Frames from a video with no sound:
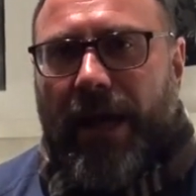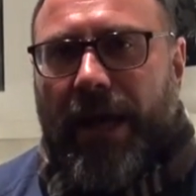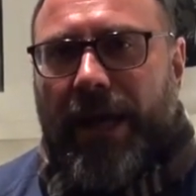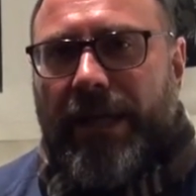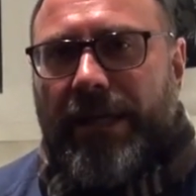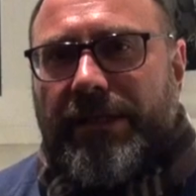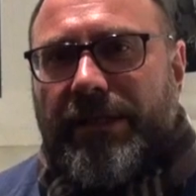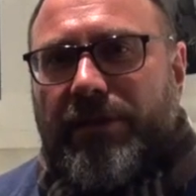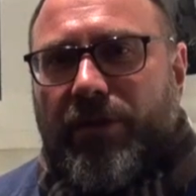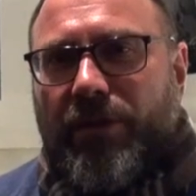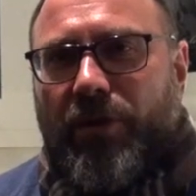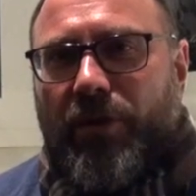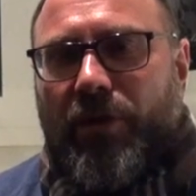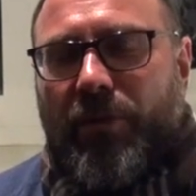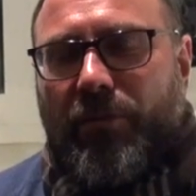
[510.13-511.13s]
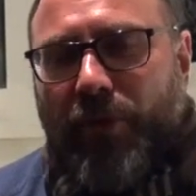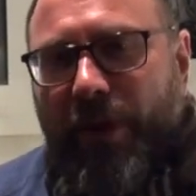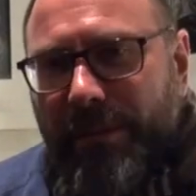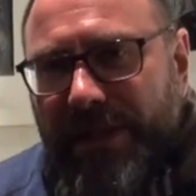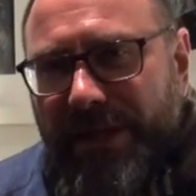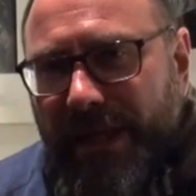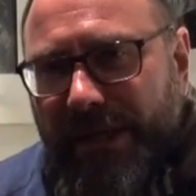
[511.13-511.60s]
and so
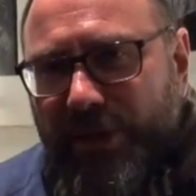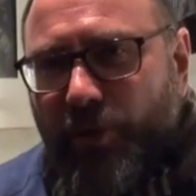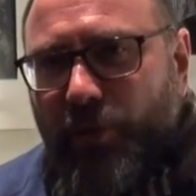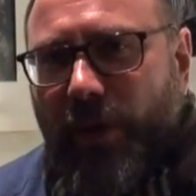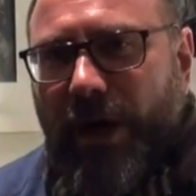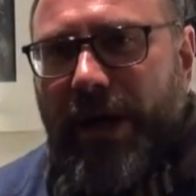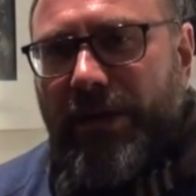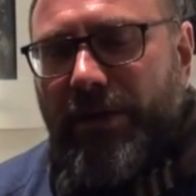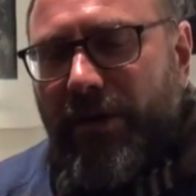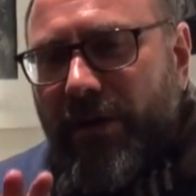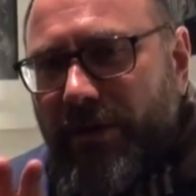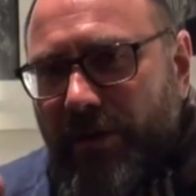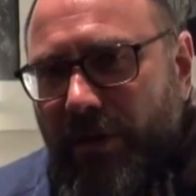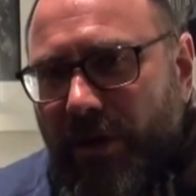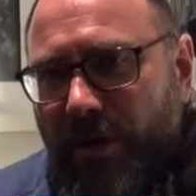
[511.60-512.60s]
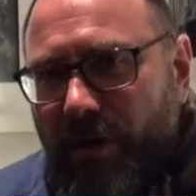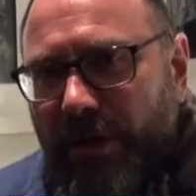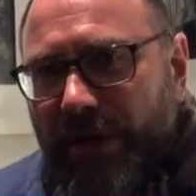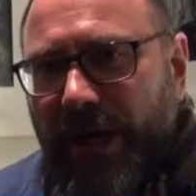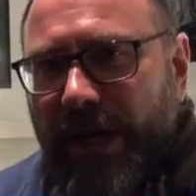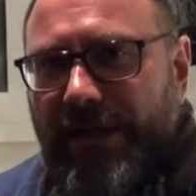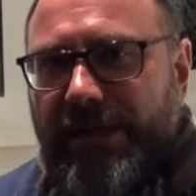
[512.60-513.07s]
probably that's why the
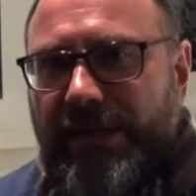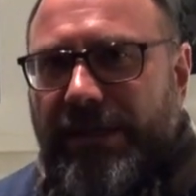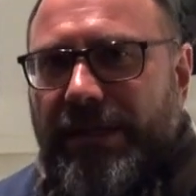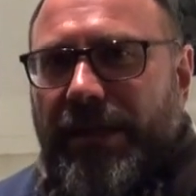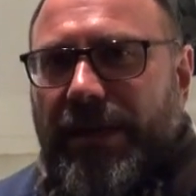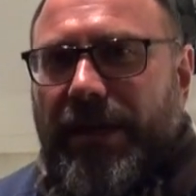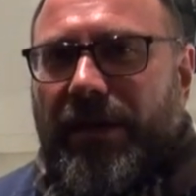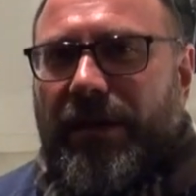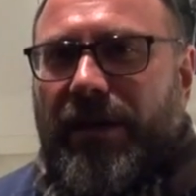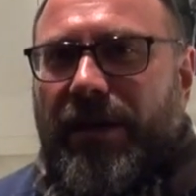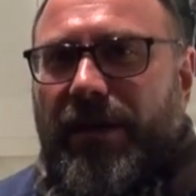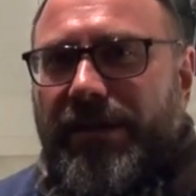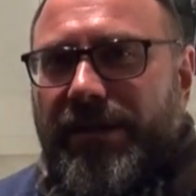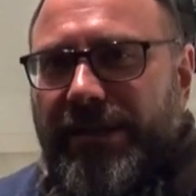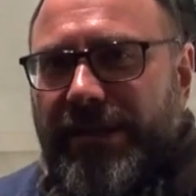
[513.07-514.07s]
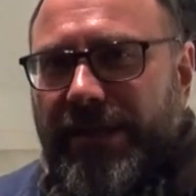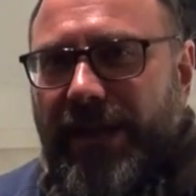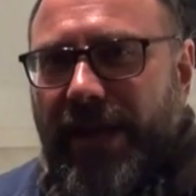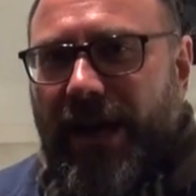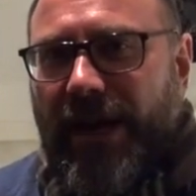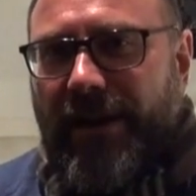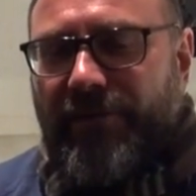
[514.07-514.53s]
Cornas
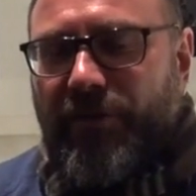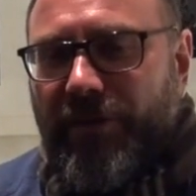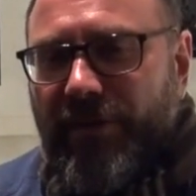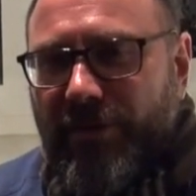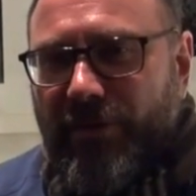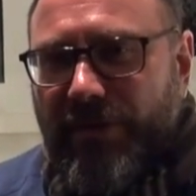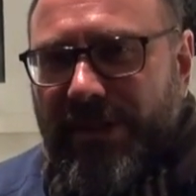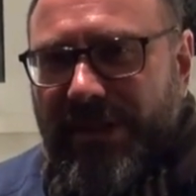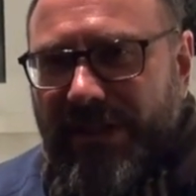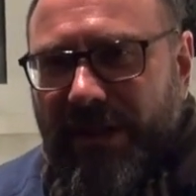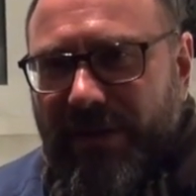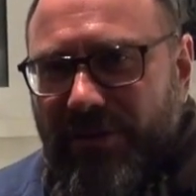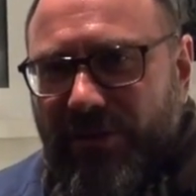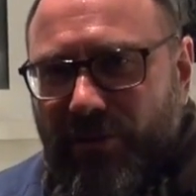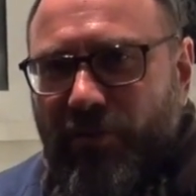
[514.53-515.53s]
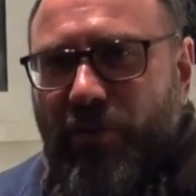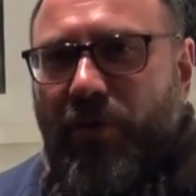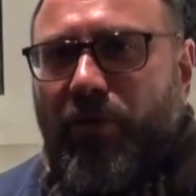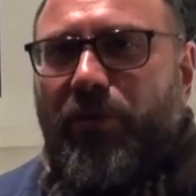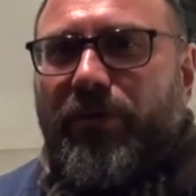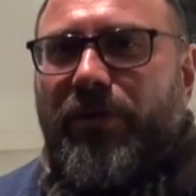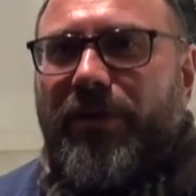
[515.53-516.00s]
still have the southern
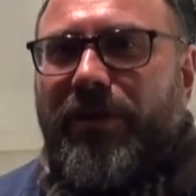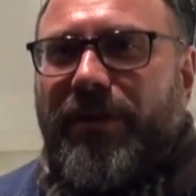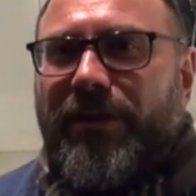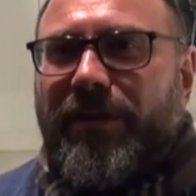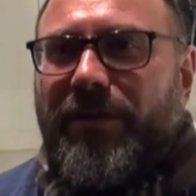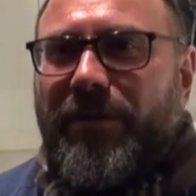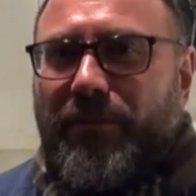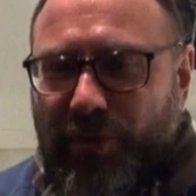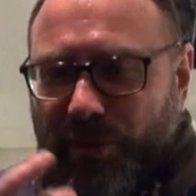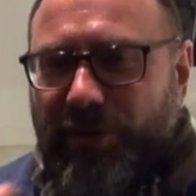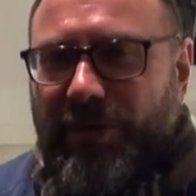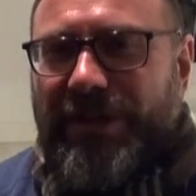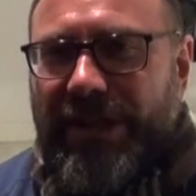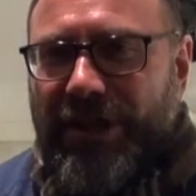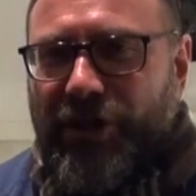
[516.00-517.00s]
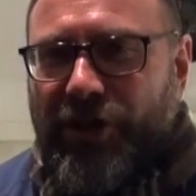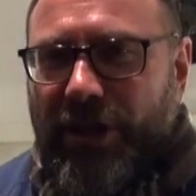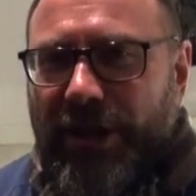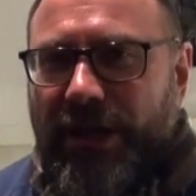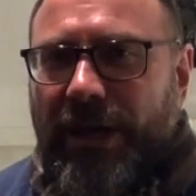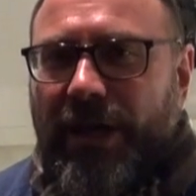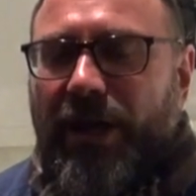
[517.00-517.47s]
Rhône
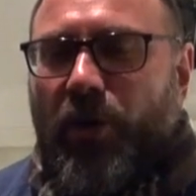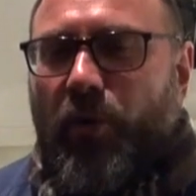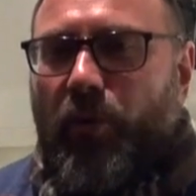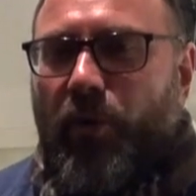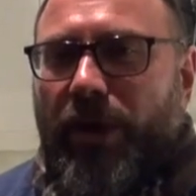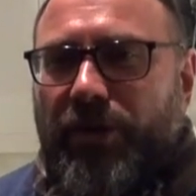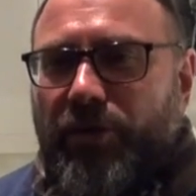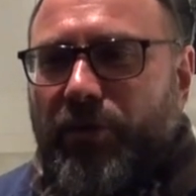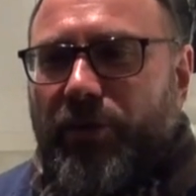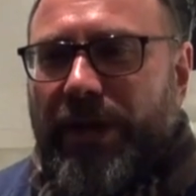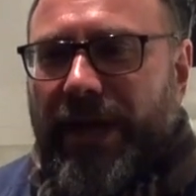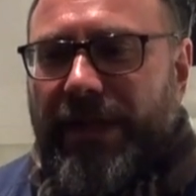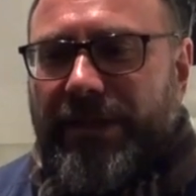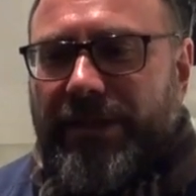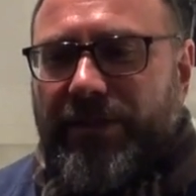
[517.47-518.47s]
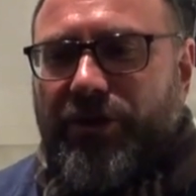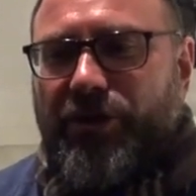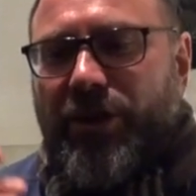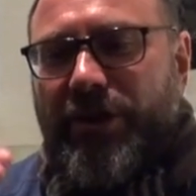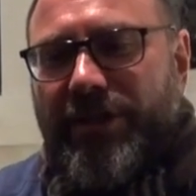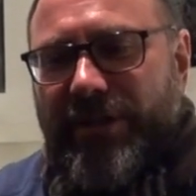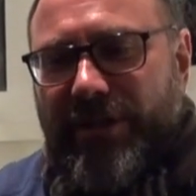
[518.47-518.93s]
pronunciation. When you get
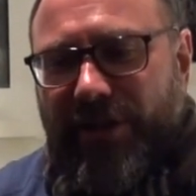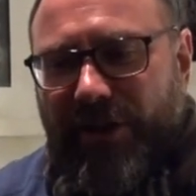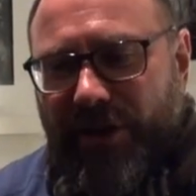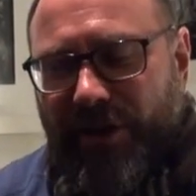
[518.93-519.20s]
just